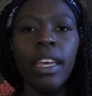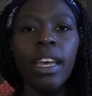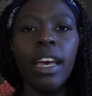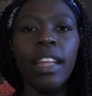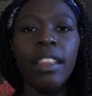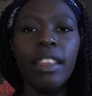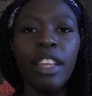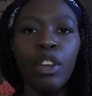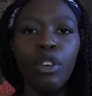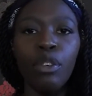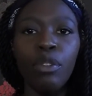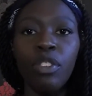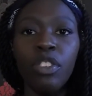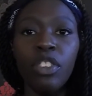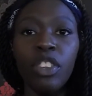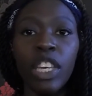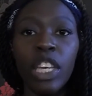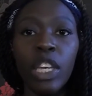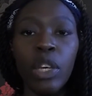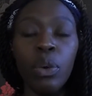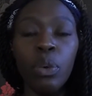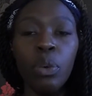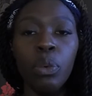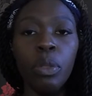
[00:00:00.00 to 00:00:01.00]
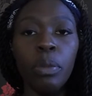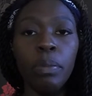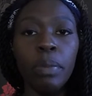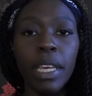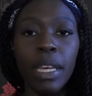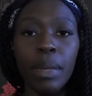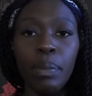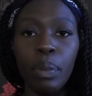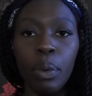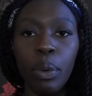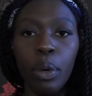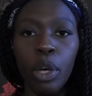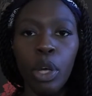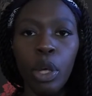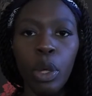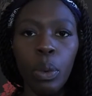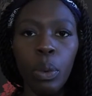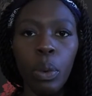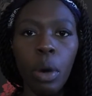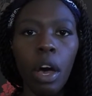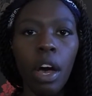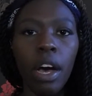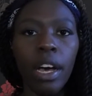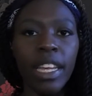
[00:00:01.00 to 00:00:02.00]
And then obviously all the people
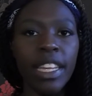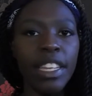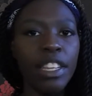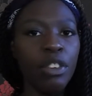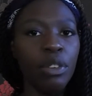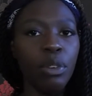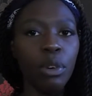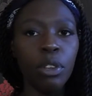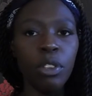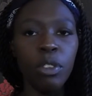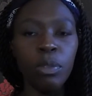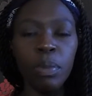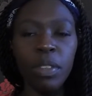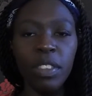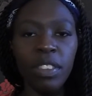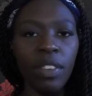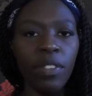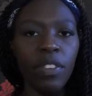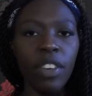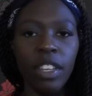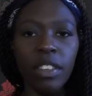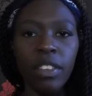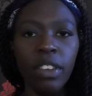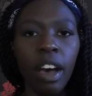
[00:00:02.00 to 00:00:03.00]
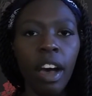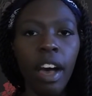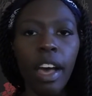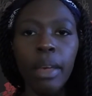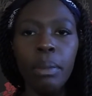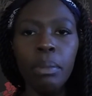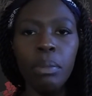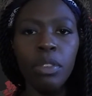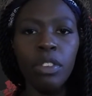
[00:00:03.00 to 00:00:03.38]
who are in your specific time,